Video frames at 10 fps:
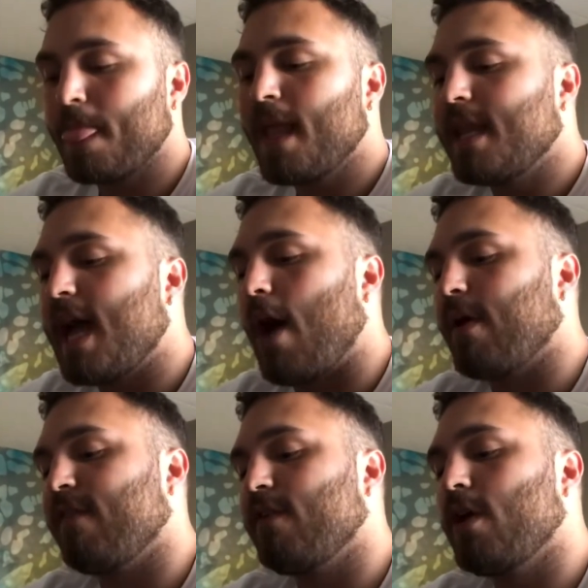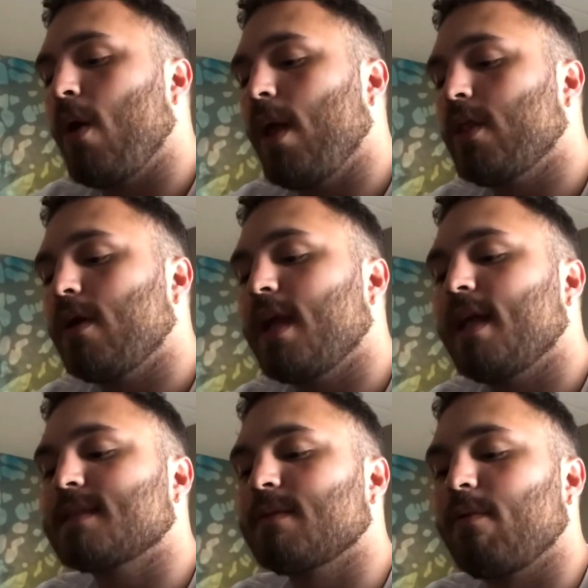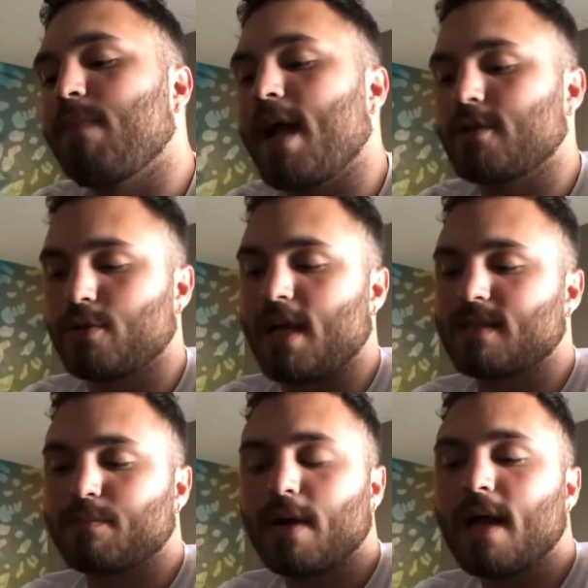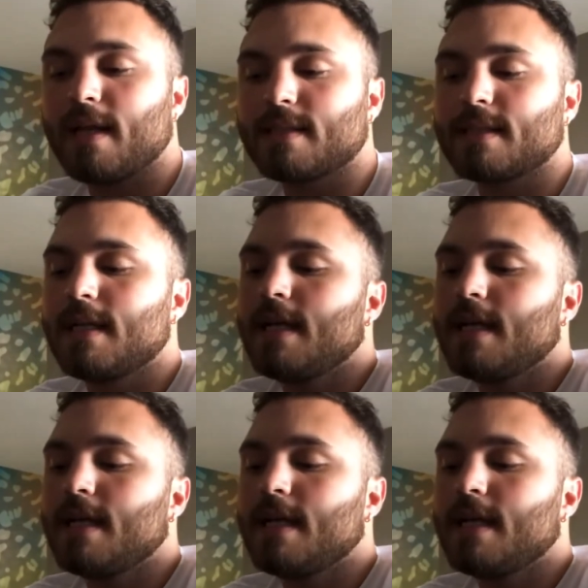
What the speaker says: Now, if you go and look at some of BACtrack's products,